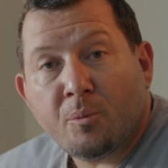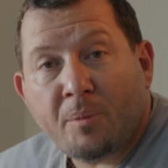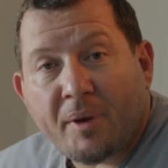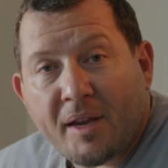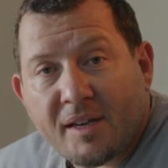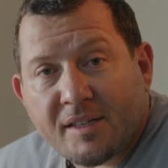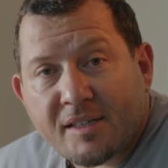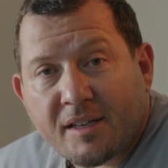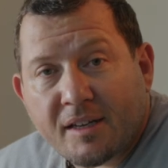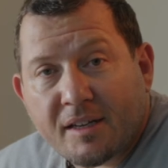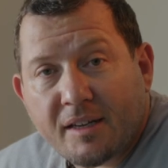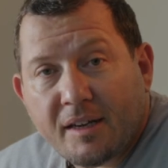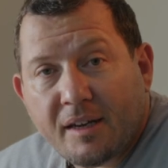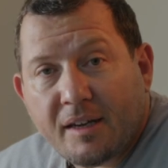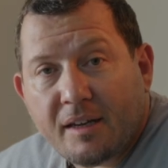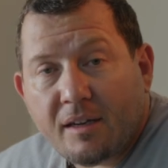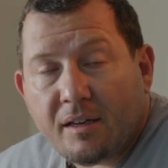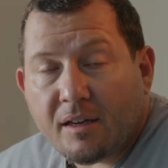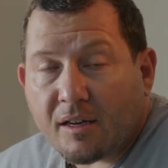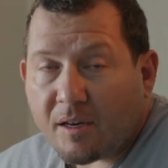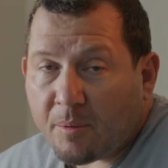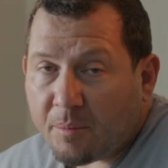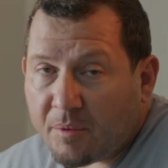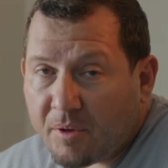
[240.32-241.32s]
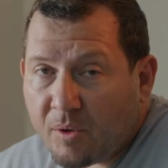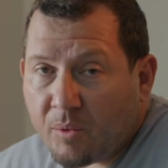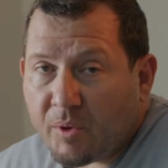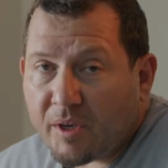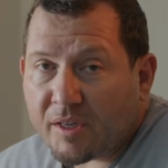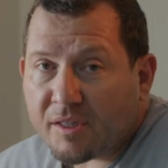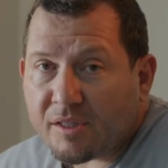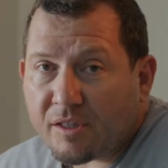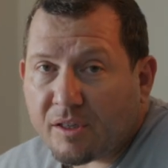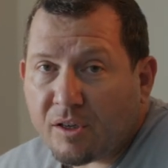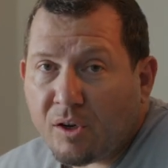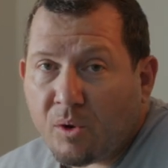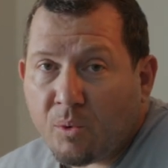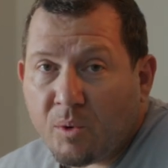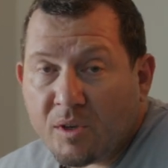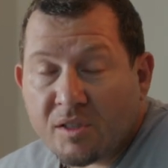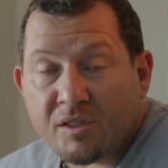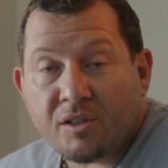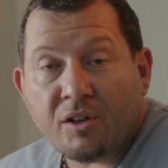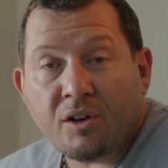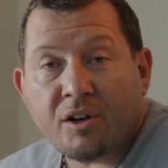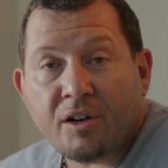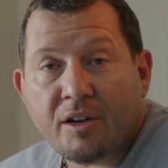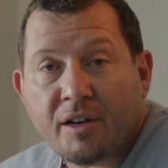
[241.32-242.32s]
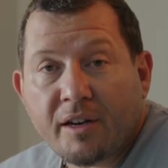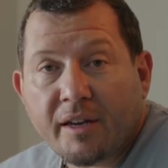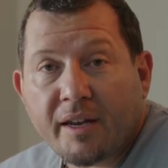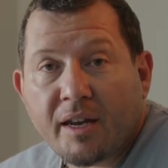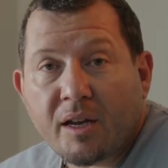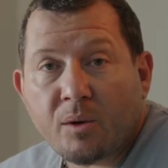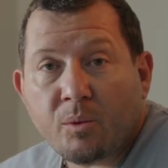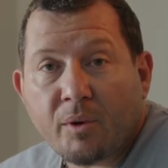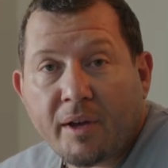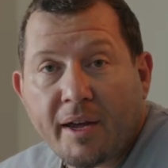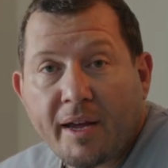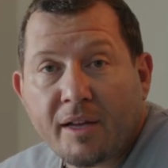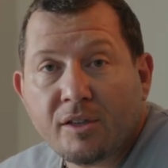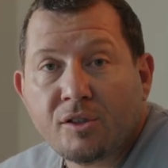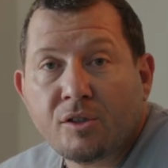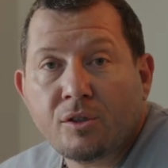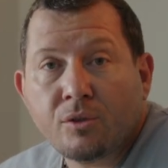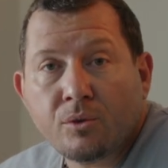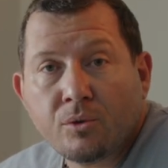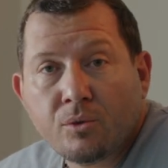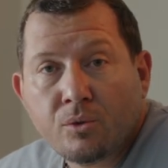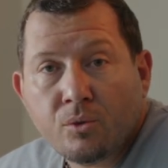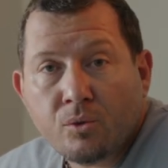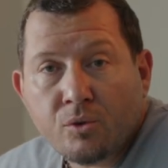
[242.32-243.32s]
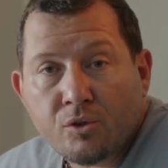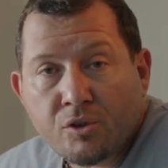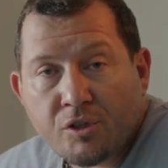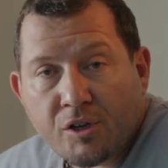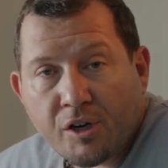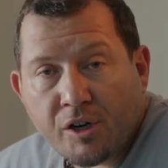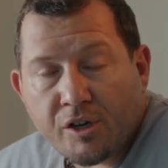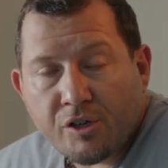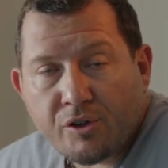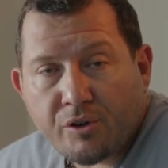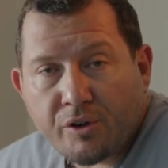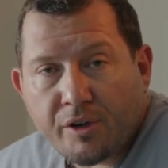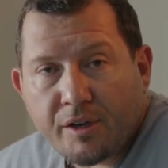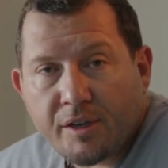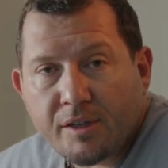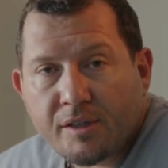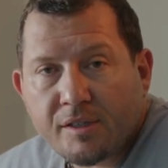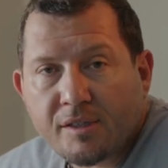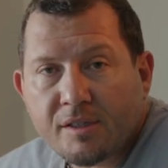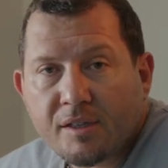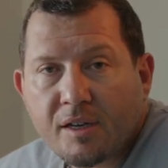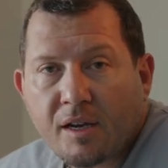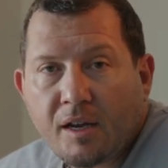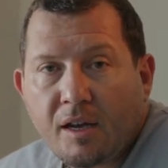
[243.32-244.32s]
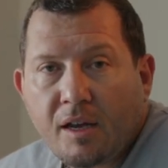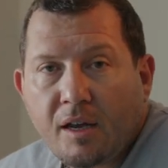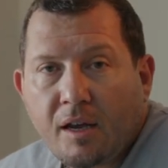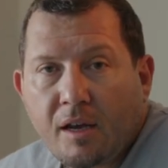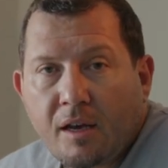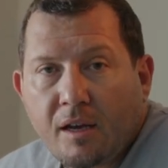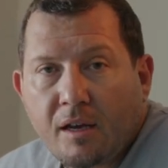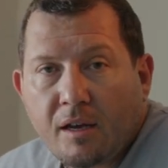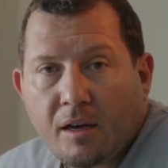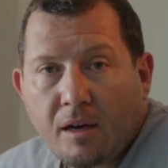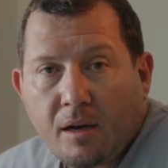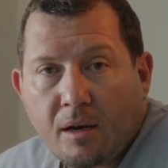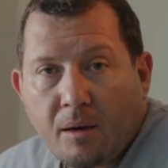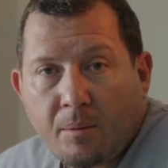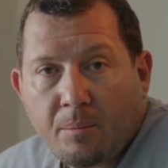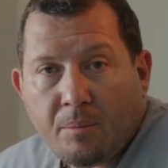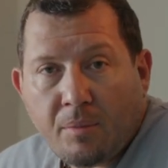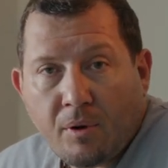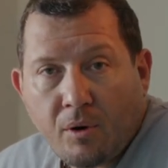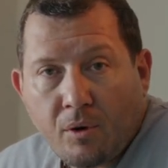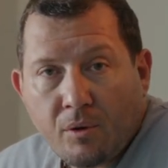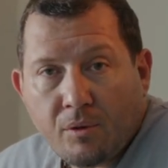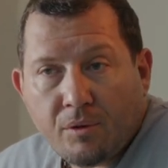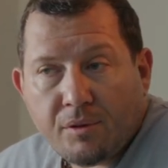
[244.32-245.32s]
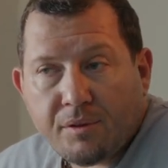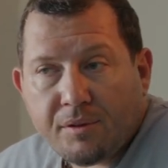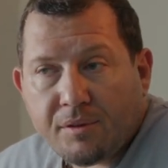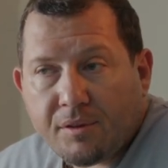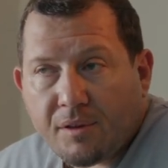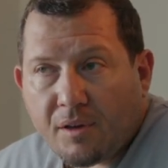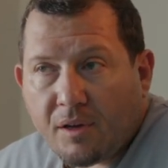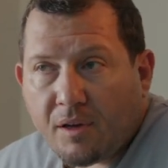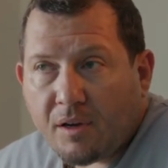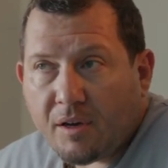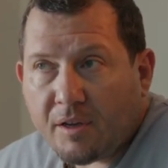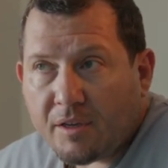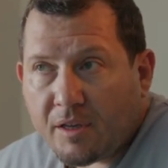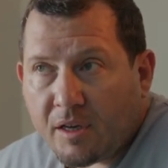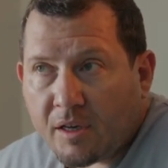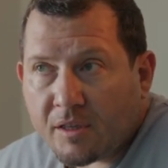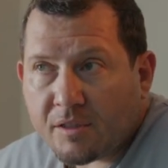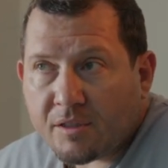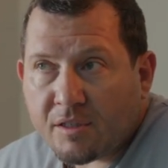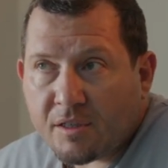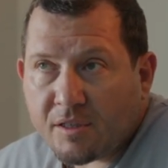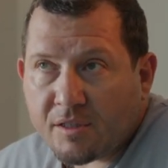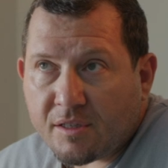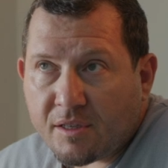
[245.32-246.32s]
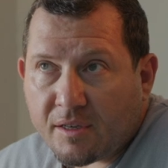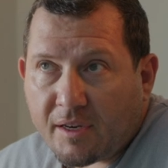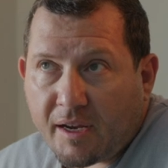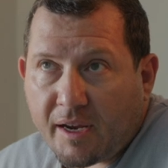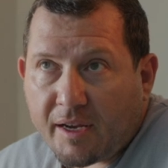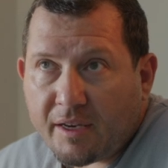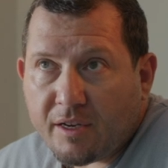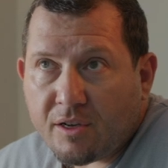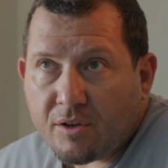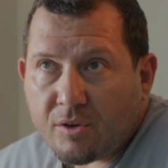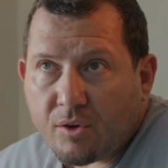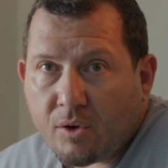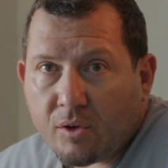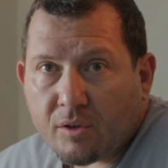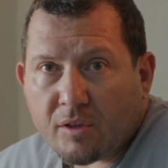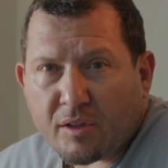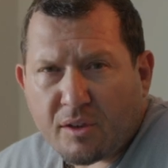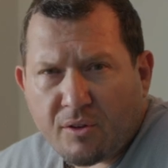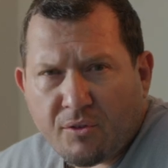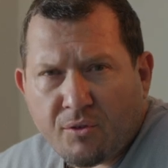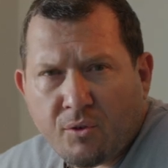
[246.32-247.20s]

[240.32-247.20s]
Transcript: basically, a couple of weeks ago, we started again. We had two surgeries, both youngsters, a 9-year-old and a